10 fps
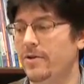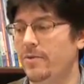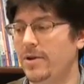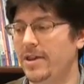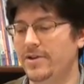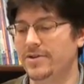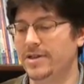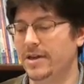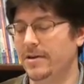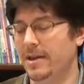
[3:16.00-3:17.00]
when
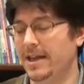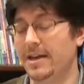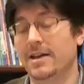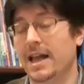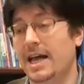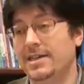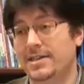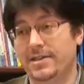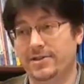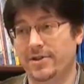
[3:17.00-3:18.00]
there's a, like a glass
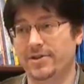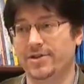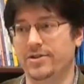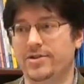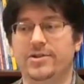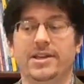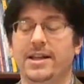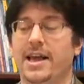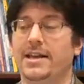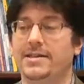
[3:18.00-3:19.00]
structure, usually
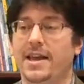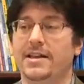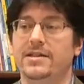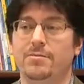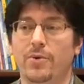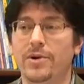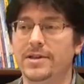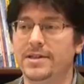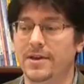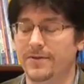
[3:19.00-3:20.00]
glass can't support
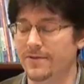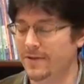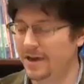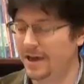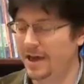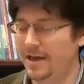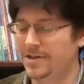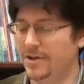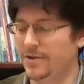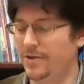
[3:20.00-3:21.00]
itself,
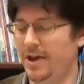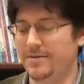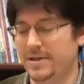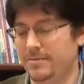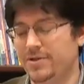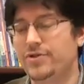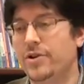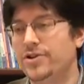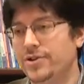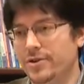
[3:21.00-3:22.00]
so you have some
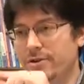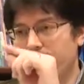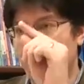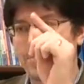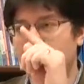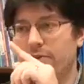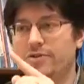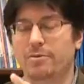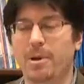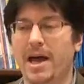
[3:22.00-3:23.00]
structure,
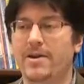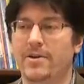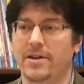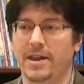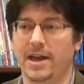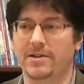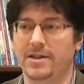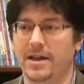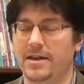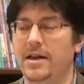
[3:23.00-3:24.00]
structural pattern on the
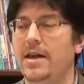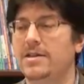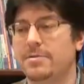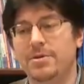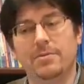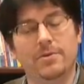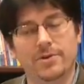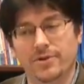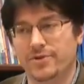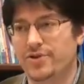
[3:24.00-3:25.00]
outside. Some people will
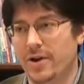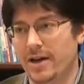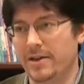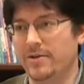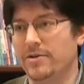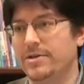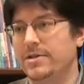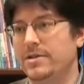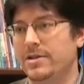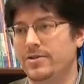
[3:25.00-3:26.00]
use
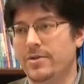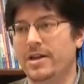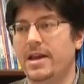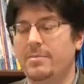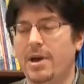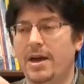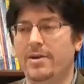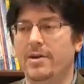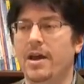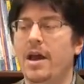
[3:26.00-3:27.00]
triangles to create that
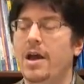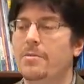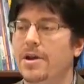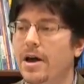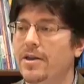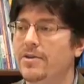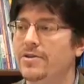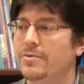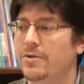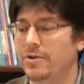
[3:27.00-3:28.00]
pattern, but
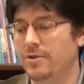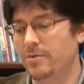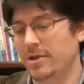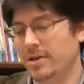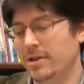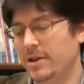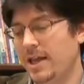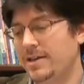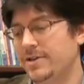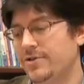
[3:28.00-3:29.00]
others will, will
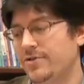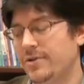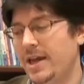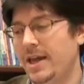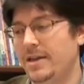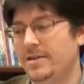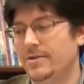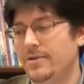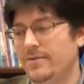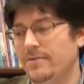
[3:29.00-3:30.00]
like to create
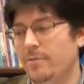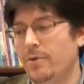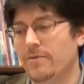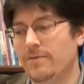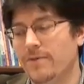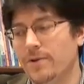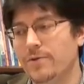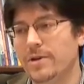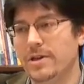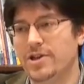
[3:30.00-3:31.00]
sort of more
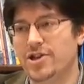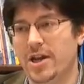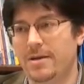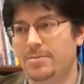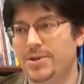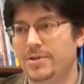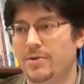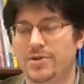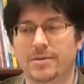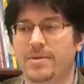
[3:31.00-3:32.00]
fluid shapes
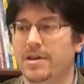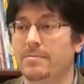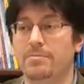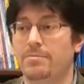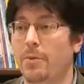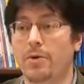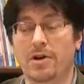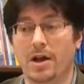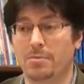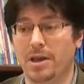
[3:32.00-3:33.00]
or something more
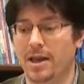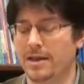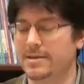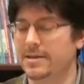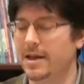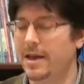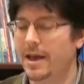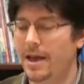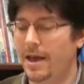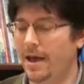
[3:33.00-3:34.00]
complex.
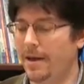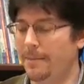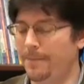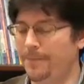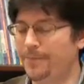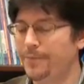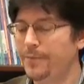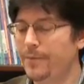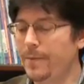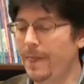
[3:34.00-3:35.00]
Um,
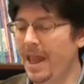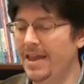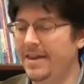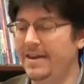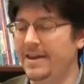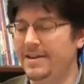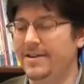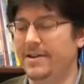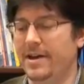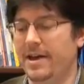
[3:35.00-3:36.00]
and they need
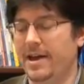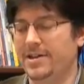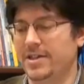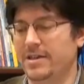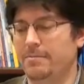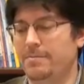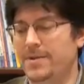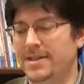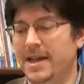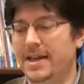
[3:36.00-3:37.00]
to actually
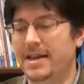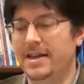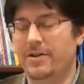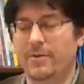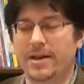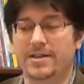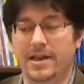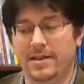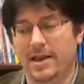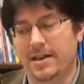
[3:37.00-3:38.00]
design it in a way
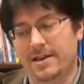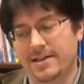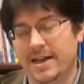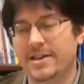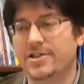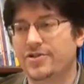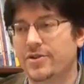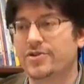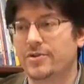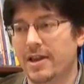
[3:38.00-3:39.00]
and, and design the
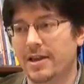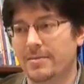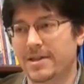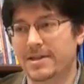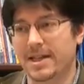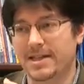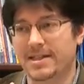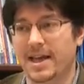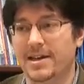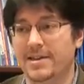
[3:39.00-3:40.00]
structural elements
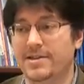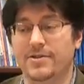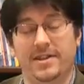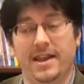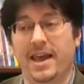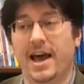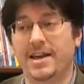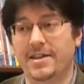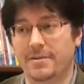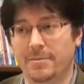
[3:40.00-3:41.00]
inside it so that they
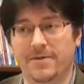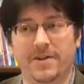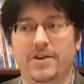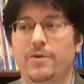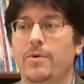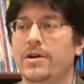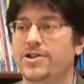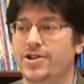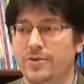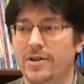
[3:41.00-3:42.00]
hide them if they don't want to
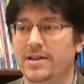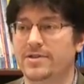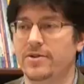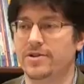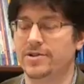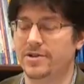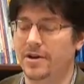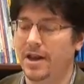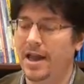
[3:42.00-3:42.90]
show that structure